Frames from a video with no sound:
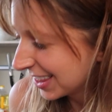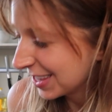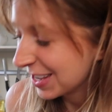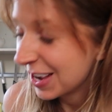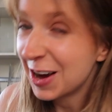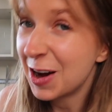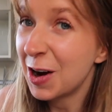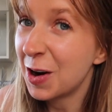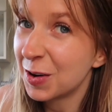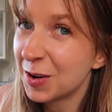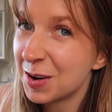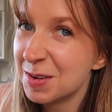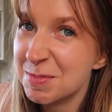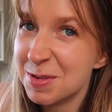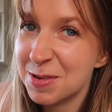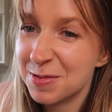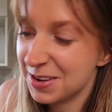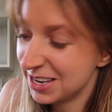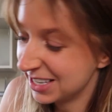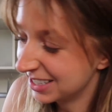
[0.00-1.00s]
the horror
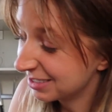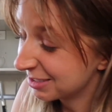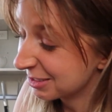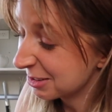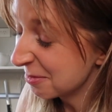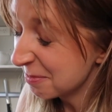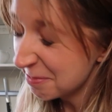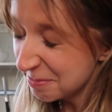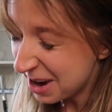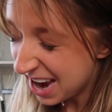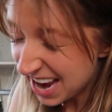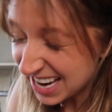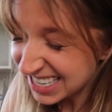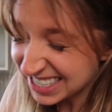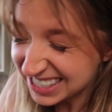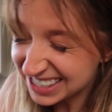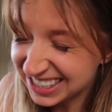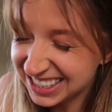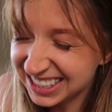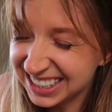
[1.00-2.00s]
movie
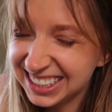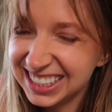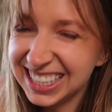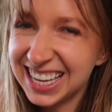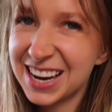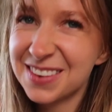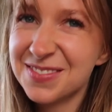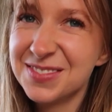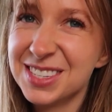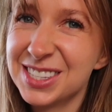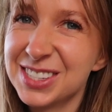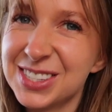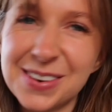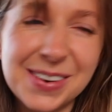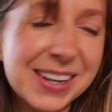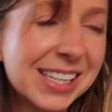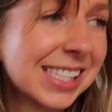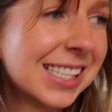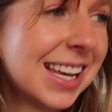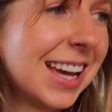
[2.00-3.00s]
Smile. I'm so
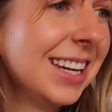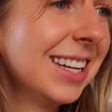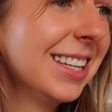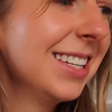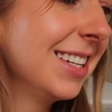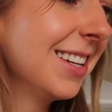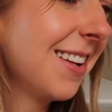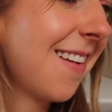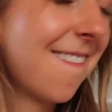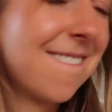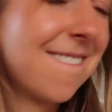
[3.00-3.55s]
excited.